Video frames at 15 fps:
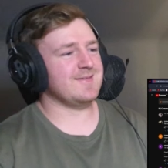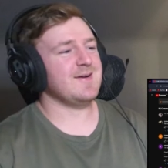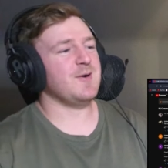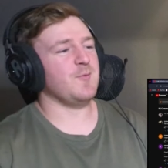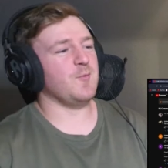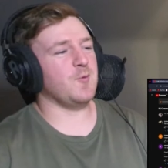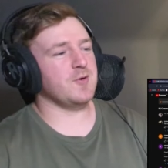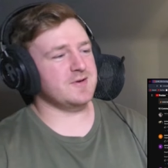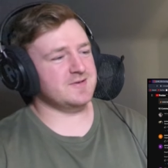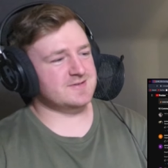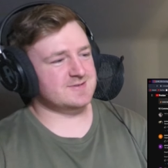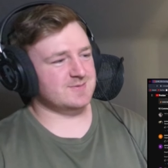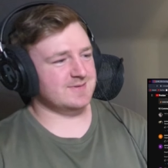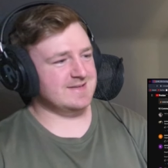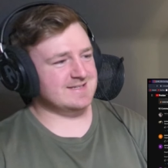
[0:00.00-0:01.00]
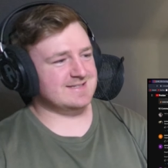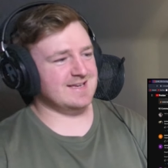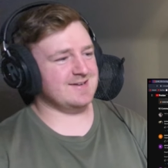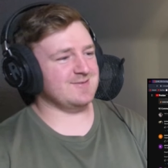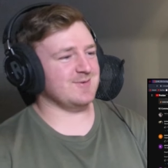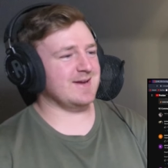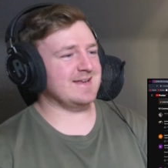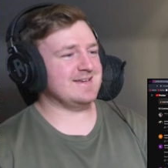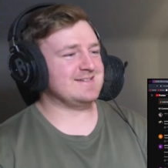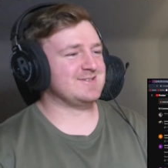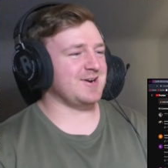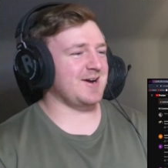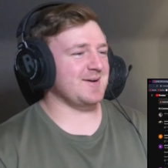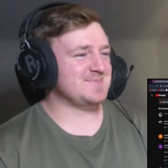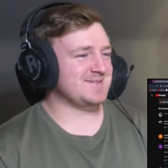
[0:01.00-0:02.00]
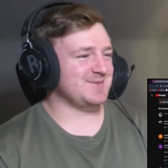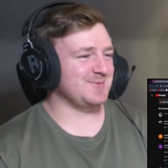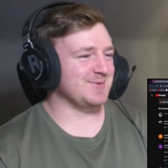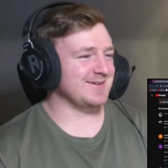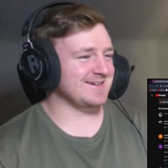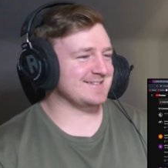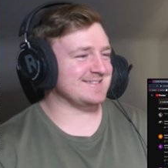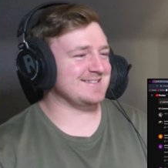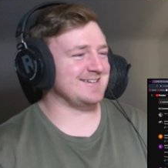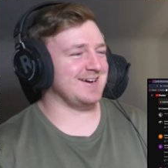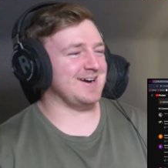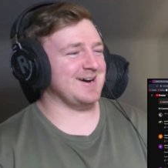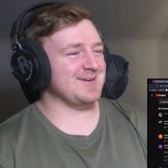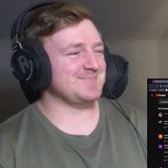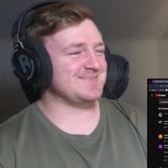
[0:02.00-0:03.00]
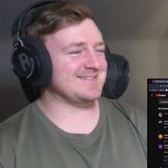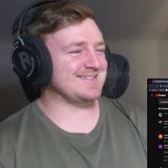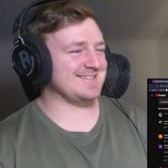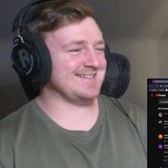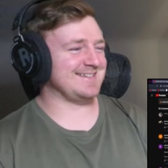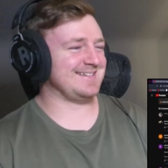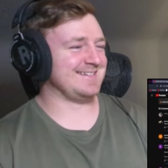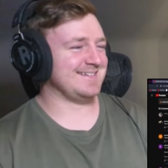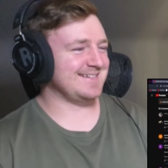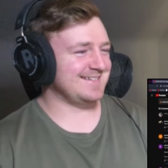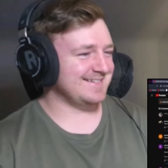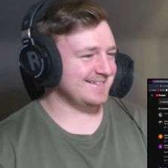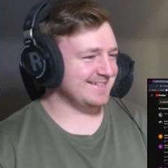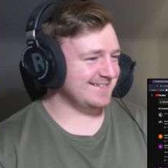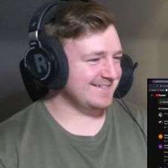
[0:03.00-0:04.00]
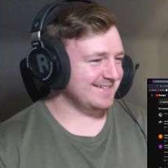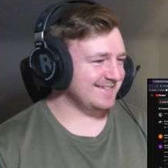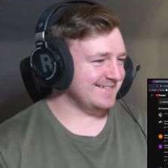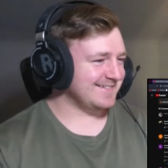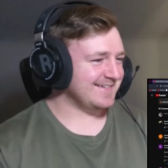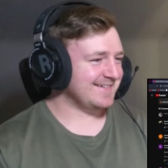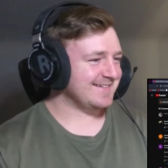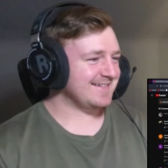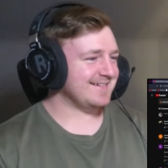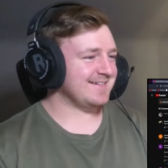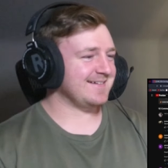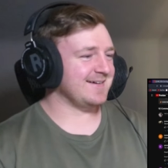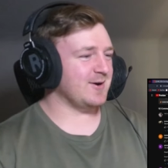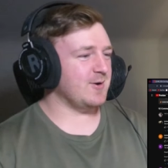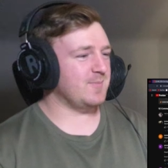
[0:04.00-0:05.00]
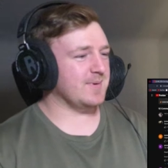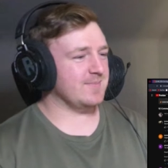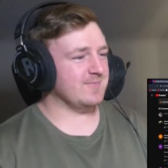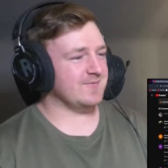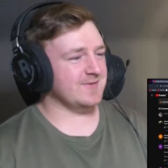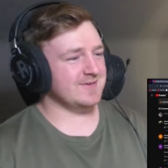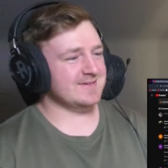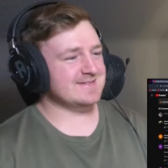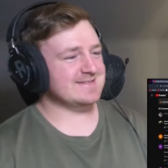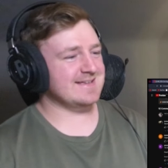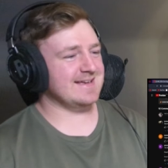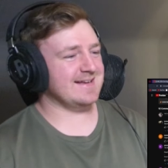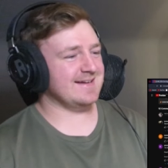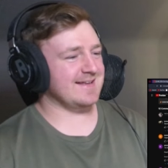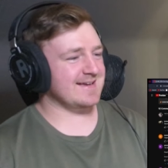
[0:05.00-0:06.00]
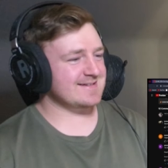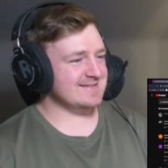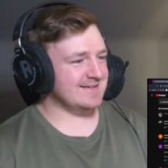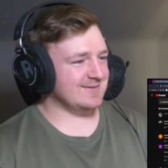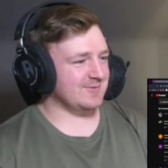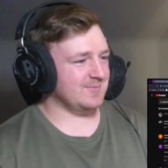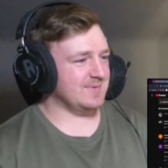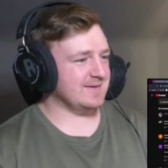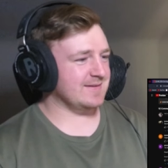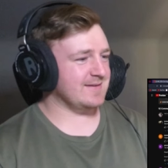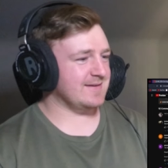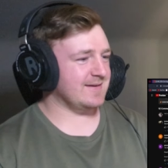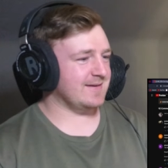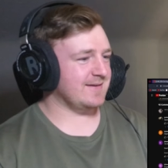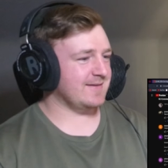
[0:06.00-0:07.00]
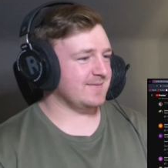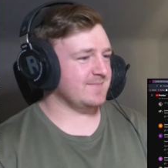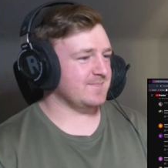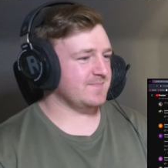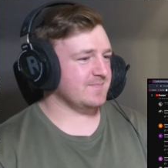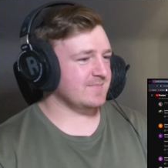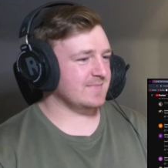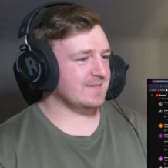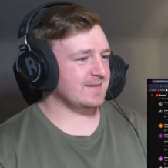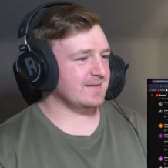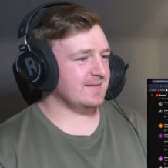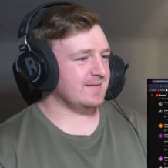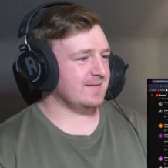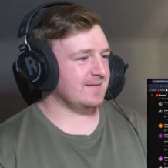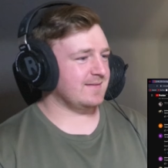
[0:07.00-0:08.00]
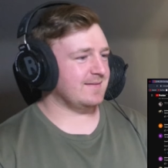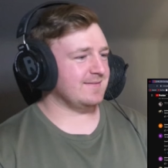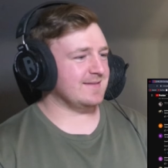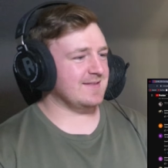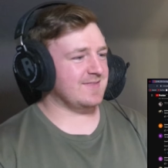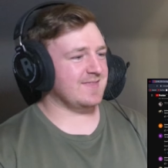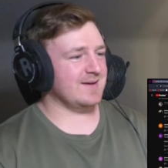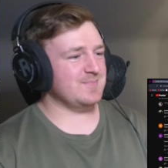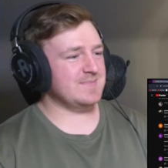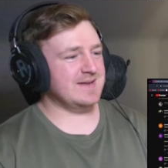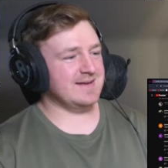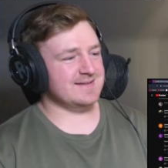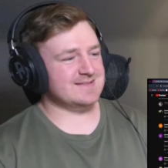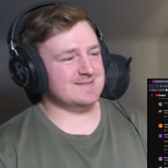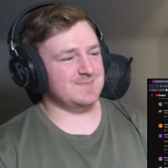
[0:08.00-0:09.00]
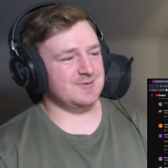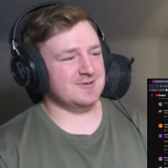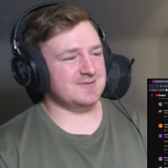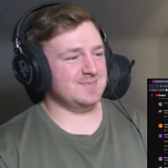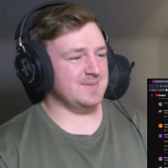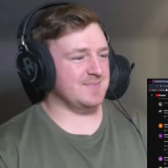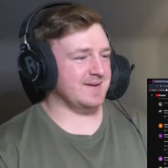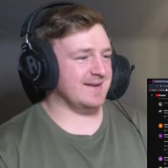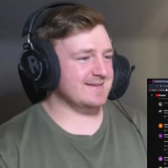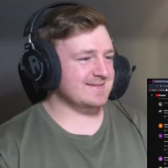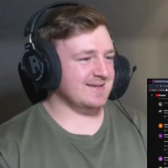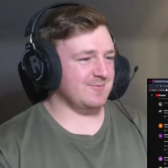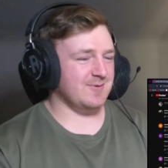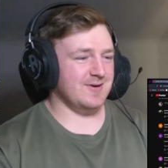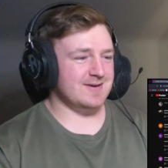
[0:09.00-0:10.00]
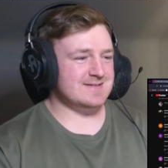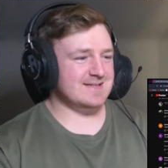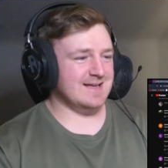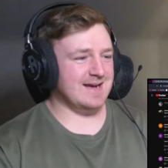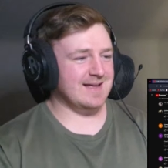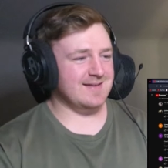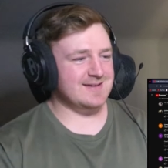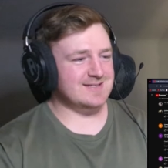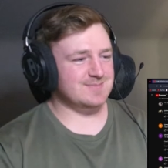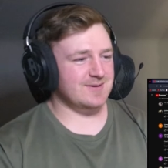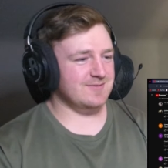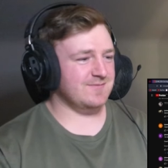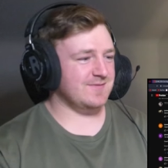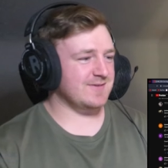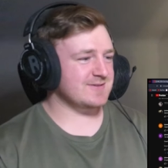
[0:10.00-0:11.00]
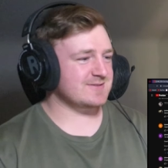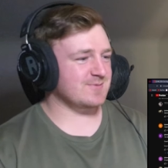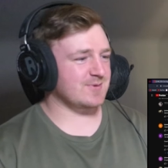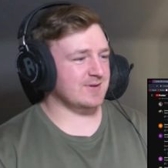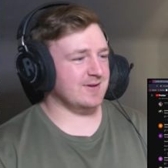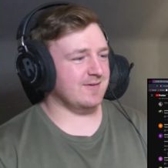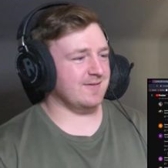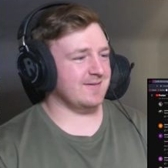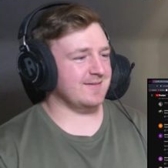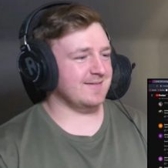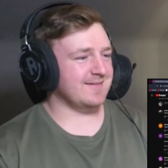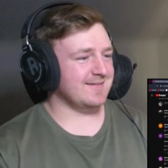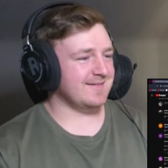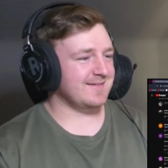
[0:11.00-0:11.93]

Warriors really said raindrops work stops. Hope I'm first saying next year will be the year. The thumbnail spooked me, but as I watched the highlights, my fears were gone.